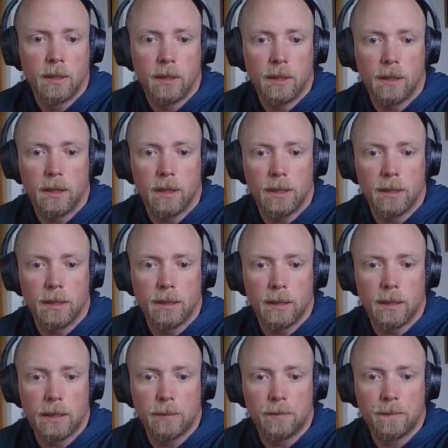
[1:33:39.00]
on,
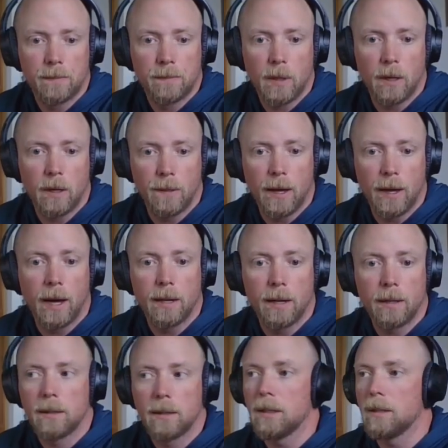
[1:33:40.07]
um, on that
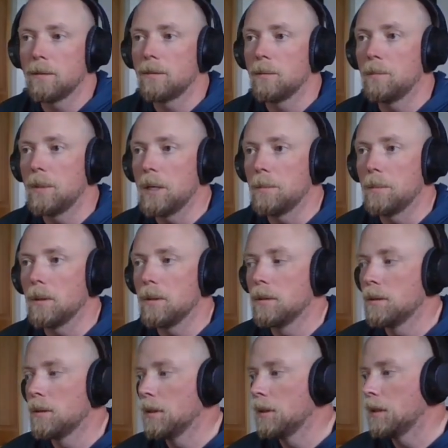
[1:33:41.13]
uh, from people.
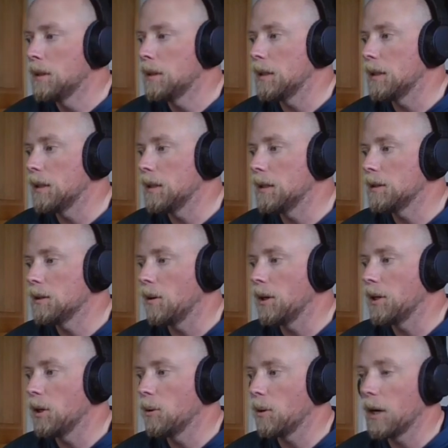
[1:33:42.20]
Uh, so I
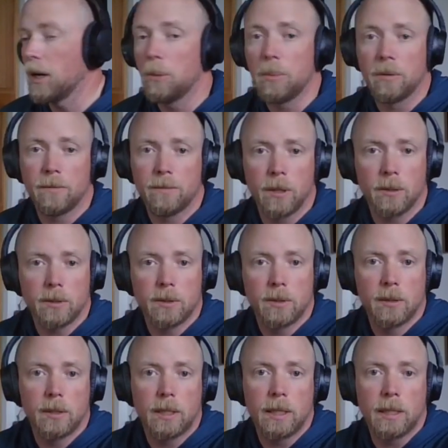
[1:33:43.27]
know we're helping folks,
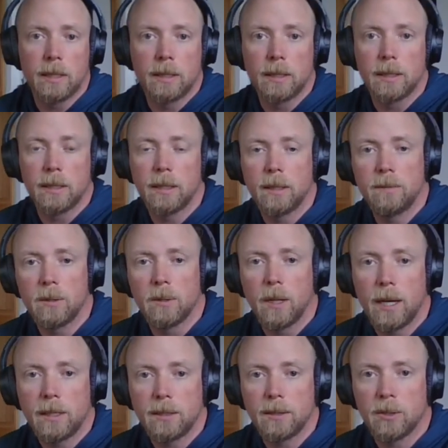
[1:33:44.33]
and uh, if you
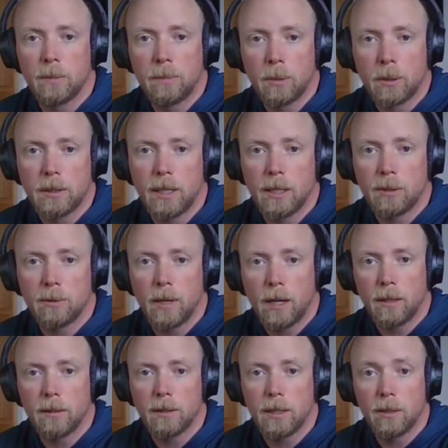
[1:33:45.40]
like to support that
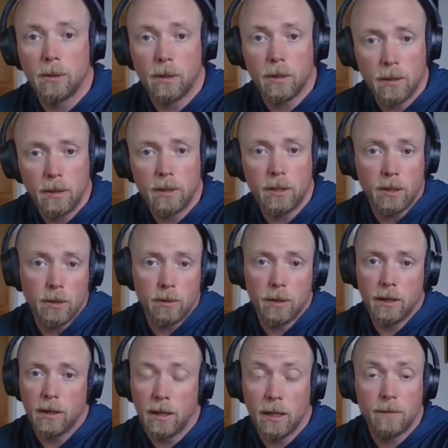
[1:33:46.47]
directly, or you know,
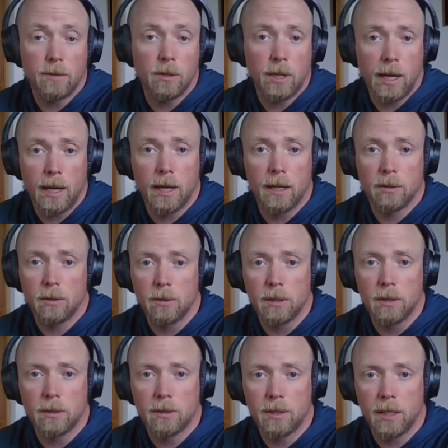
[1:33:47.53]
and if you can't, totally
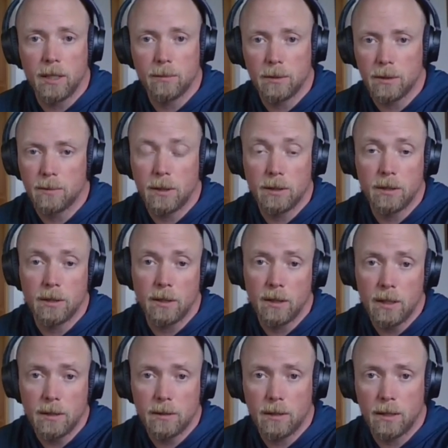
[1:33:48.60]
understandable, especially in
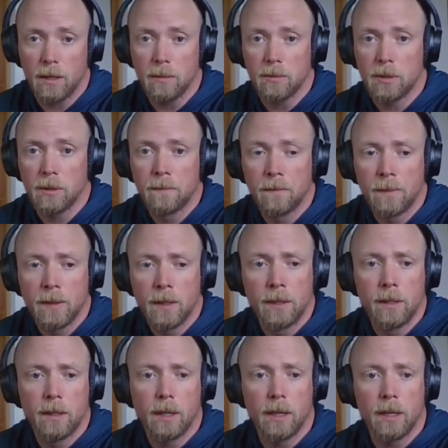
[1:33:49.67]
these times.
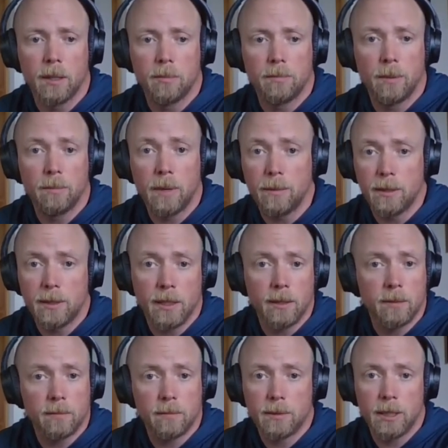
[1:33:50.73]
Um, but maybe
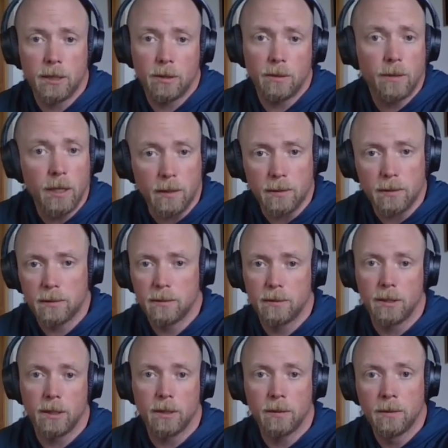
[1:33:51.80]
tell tell your friends,
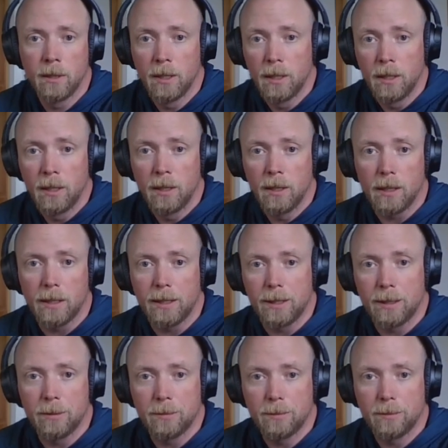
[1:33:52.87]
you know, uh,